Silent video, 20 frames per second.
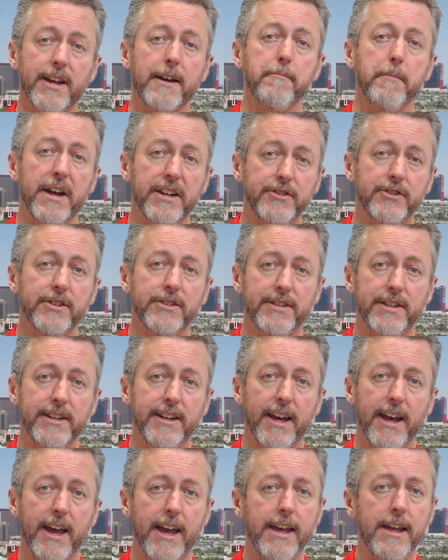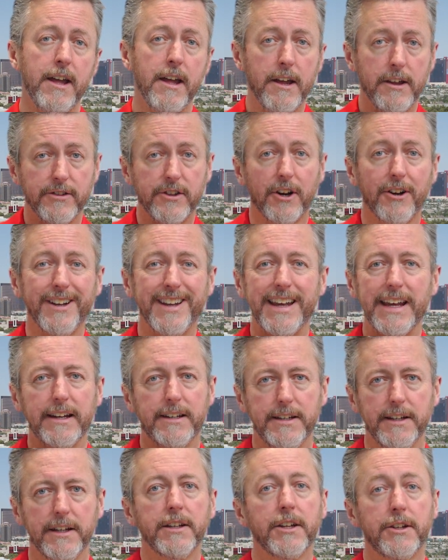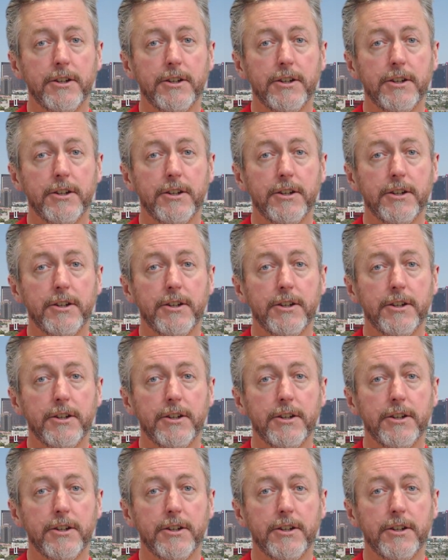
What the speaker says: I mentioned today, they're linked in the